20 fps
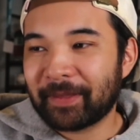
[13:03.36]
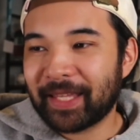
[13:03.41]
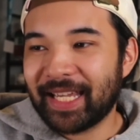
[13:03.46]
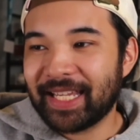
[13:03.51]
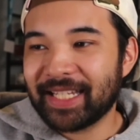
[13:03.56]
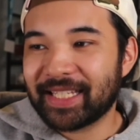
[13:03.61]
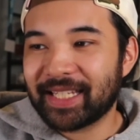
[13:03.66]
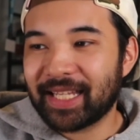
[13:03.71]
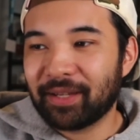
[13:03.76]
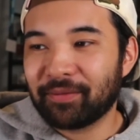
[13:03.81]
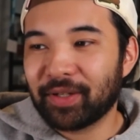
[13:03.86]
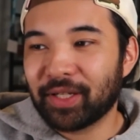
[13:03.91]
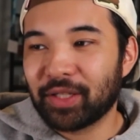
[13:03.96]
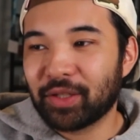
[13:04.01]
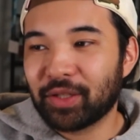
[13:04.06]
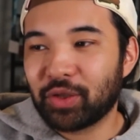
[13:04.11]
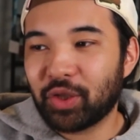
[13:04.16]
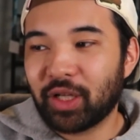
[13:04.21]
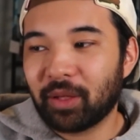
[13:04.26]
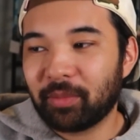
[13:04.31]
is giving a
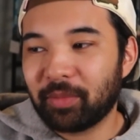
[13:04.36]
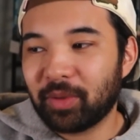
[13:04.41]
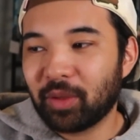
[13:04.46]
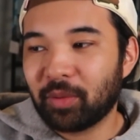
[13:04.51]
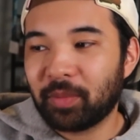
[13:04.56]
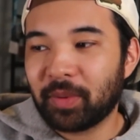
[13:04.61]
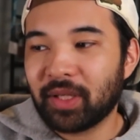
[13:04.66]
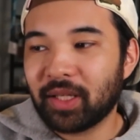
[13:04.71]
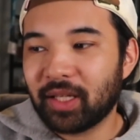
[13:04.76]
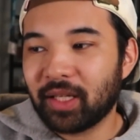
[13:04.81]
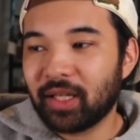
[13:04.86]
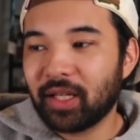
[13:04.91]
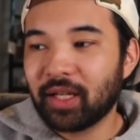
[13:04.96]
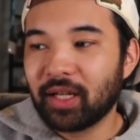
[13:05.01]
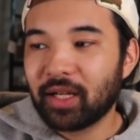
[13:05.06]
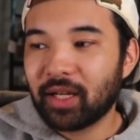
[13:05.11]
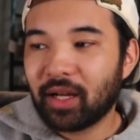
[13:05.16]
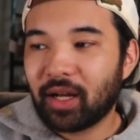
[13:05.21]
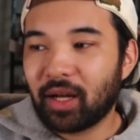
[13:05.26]
GWP